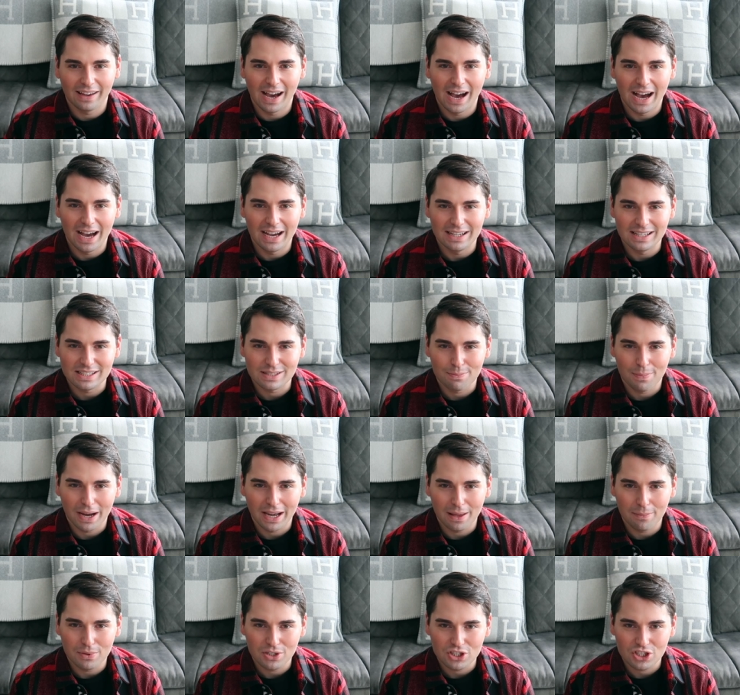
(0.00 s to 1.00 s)
guys, my
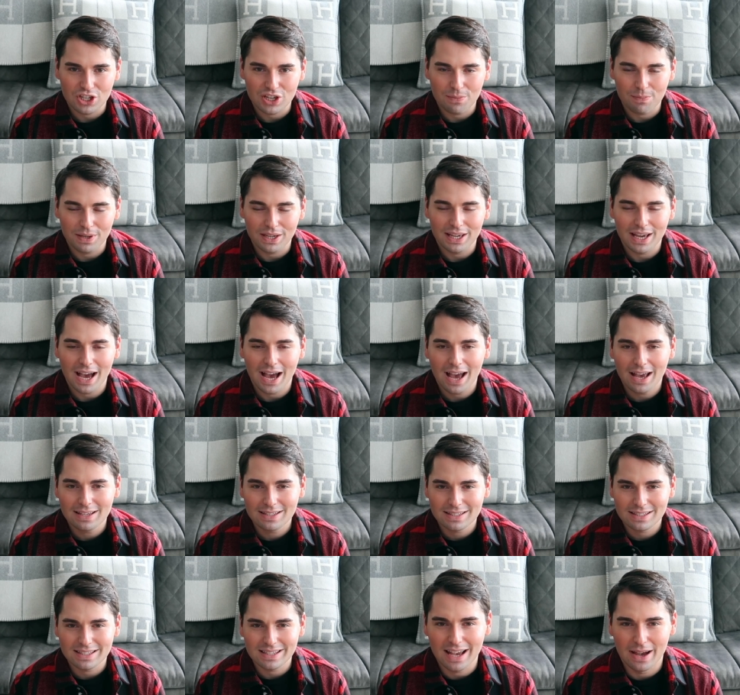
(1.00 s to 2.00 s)
name is
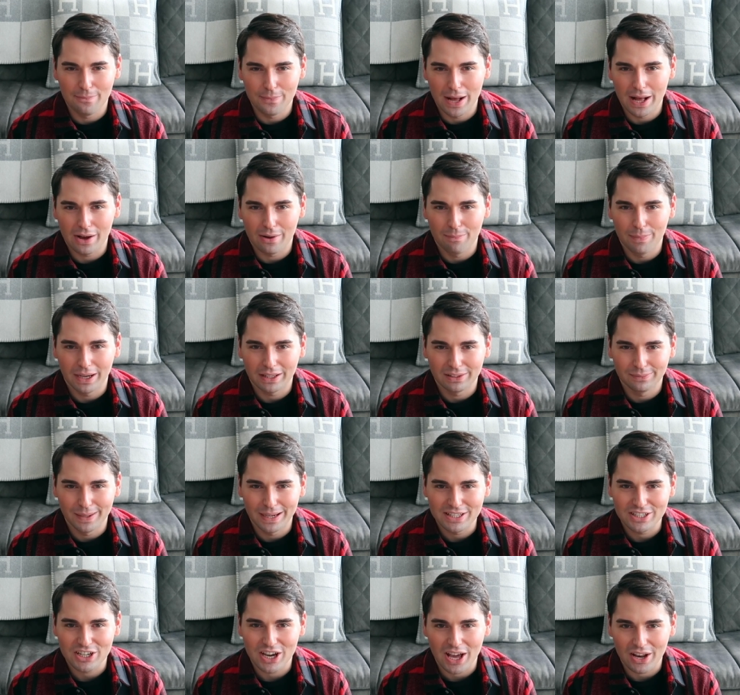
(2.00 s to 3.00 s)
GPS and welcome back to my
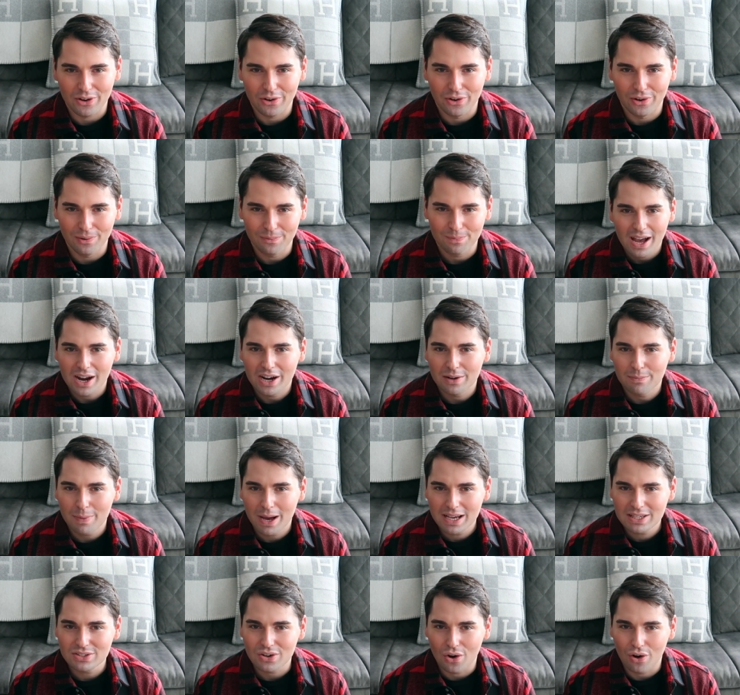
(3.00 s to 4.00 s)
channel.
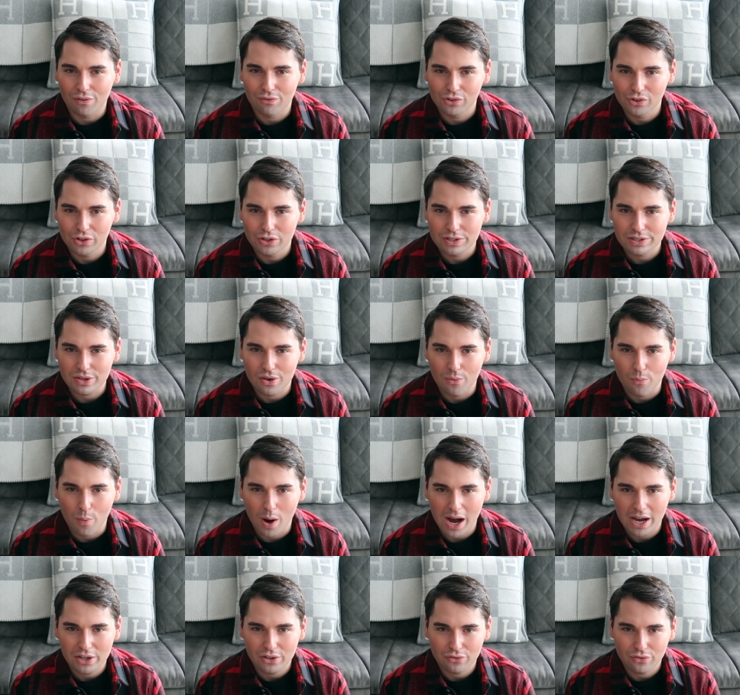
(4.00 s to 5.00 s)
Hermes offers a
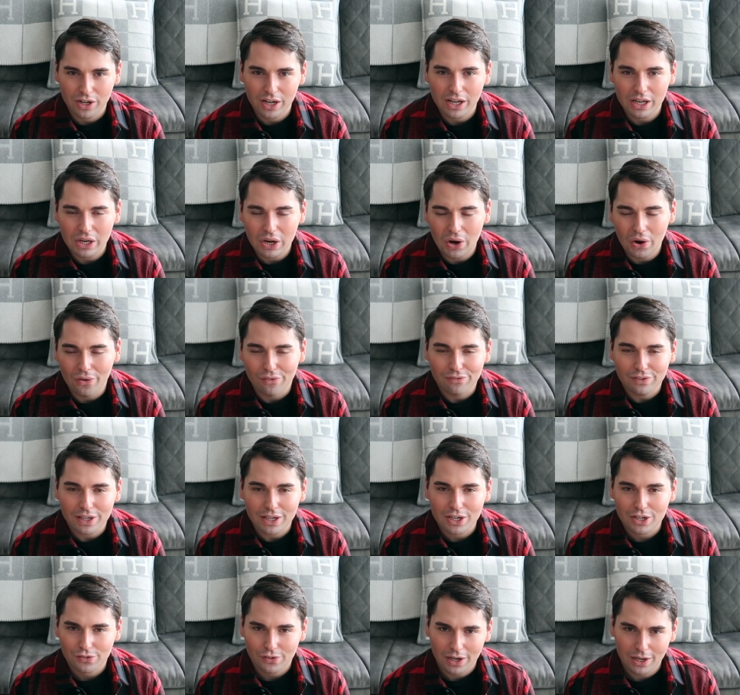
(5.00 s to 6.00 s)
wide array of
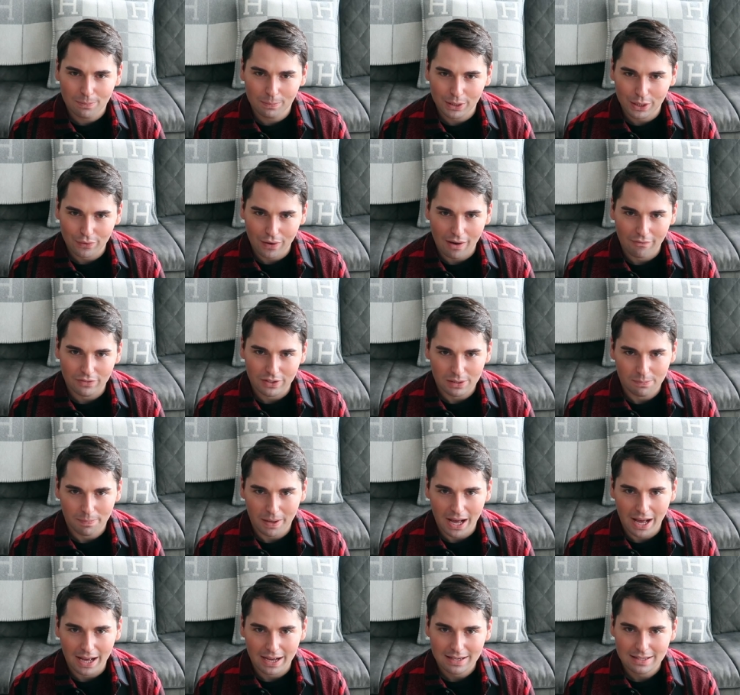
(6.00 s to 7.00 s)
incredibly crafted
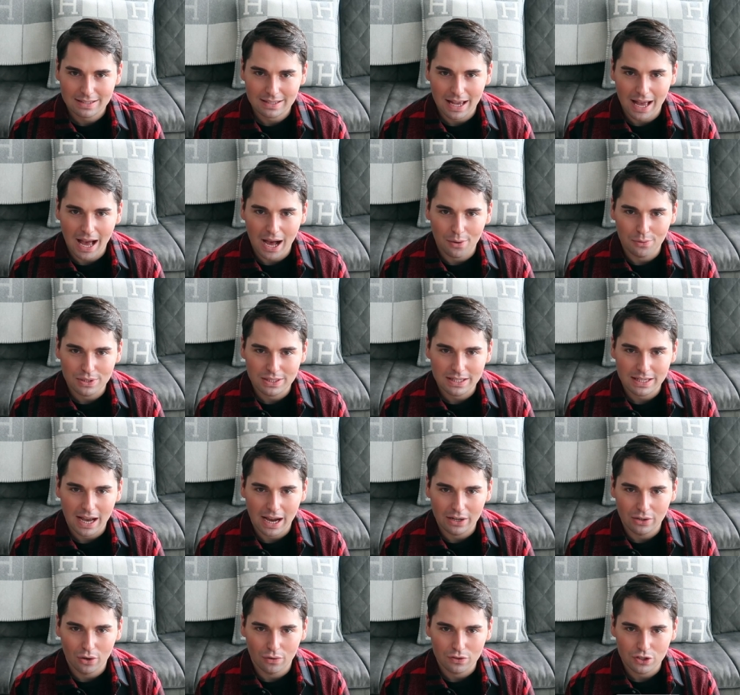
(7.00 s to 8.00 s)
bags
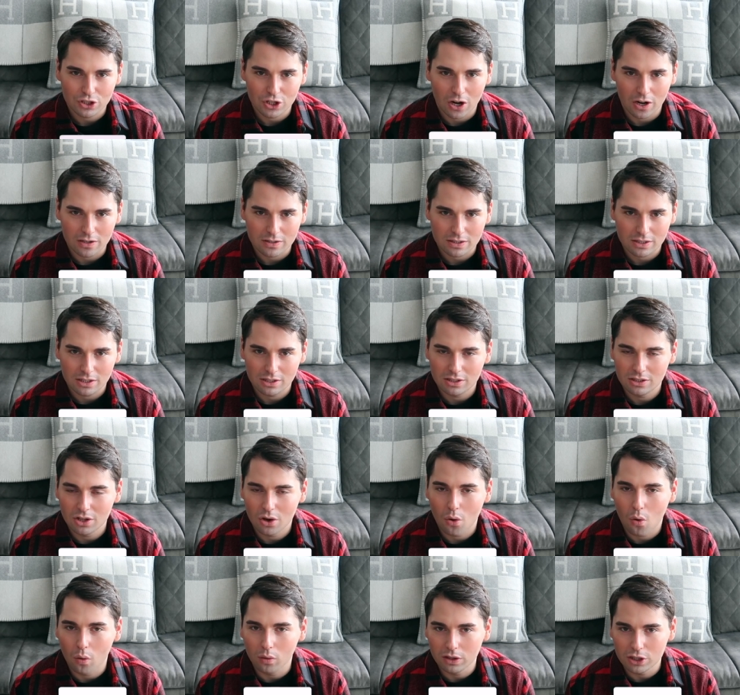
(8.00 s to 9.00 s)
outside of just the
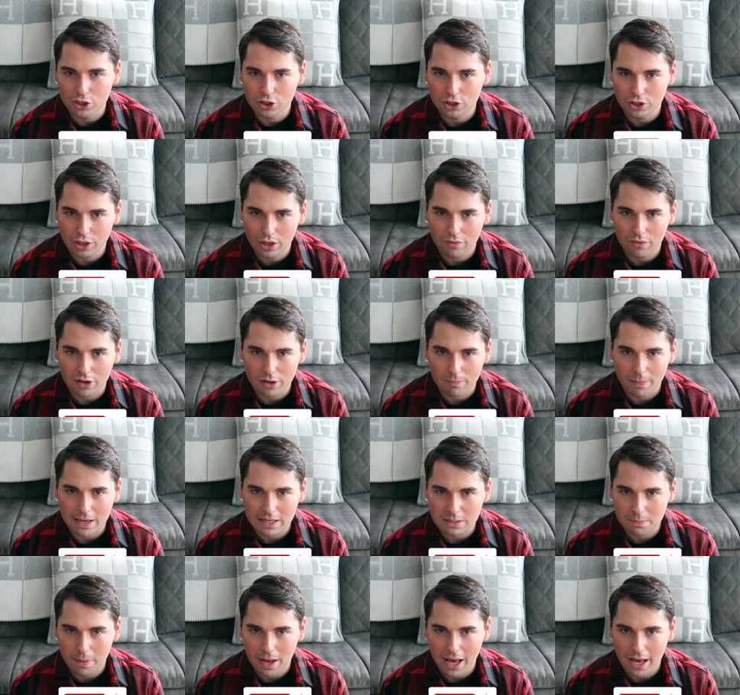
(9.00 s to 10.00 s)
holy trinity of
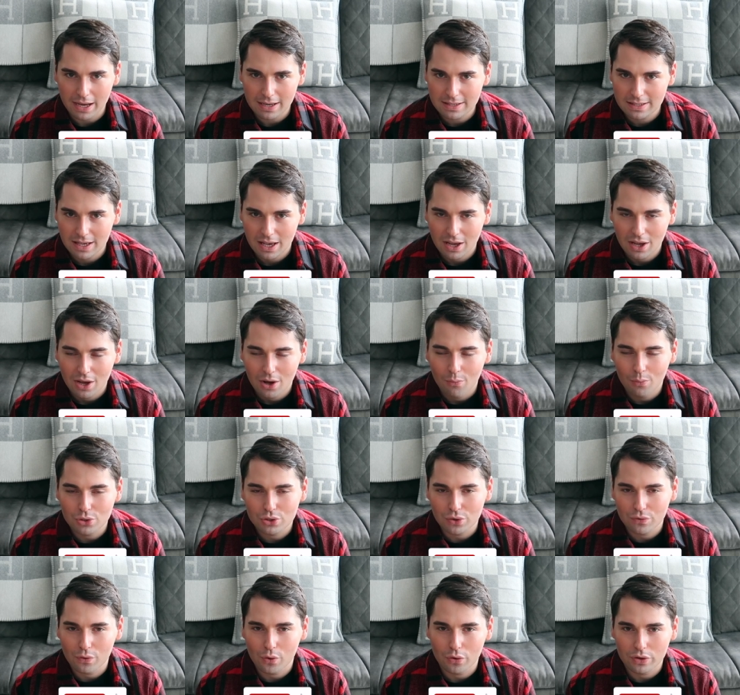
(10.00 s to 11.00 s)
Hermes bags, which
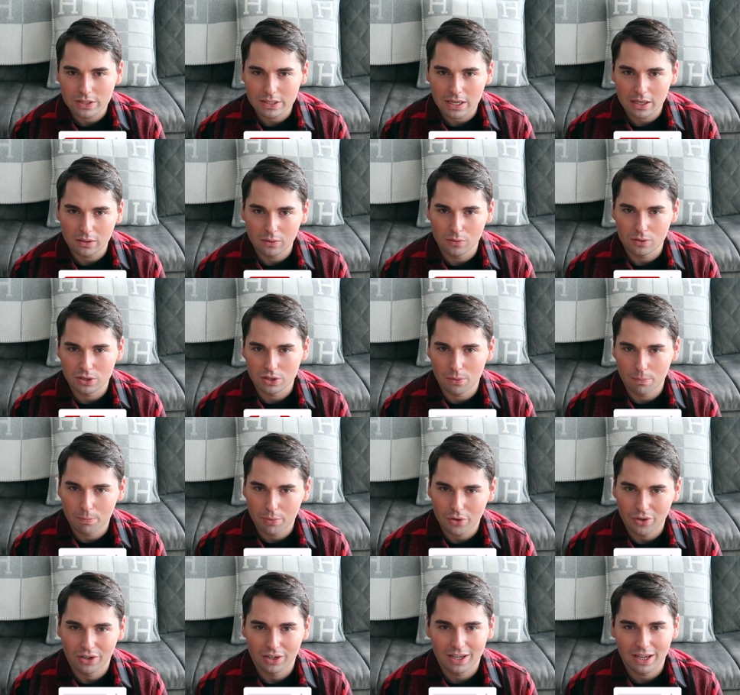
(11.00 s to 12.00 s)
of course includes the
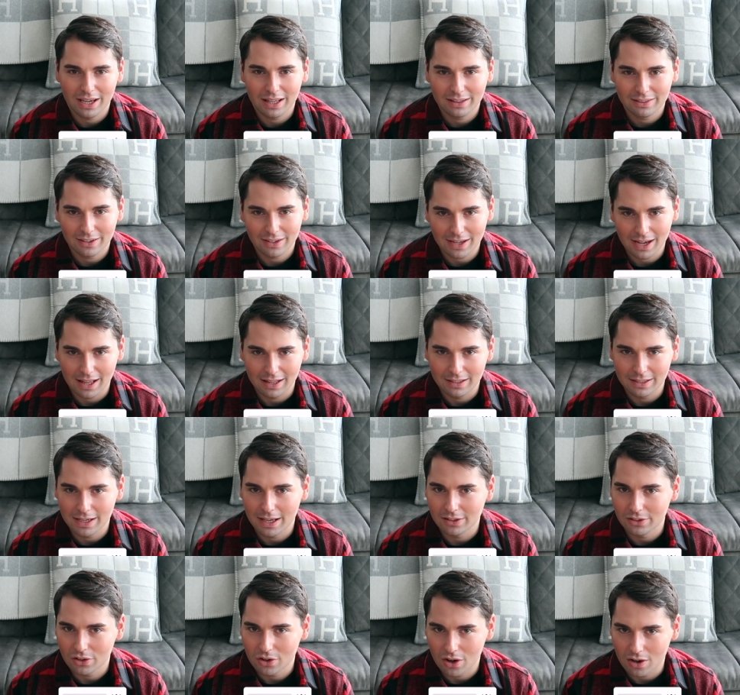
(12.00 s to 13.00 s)
Birkin, the Kelly
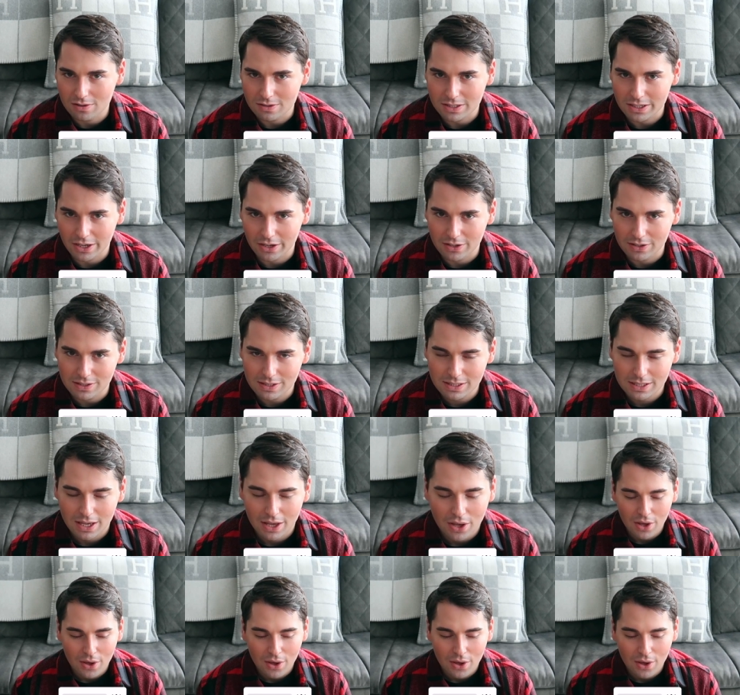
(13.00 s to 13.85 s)
and the Constance.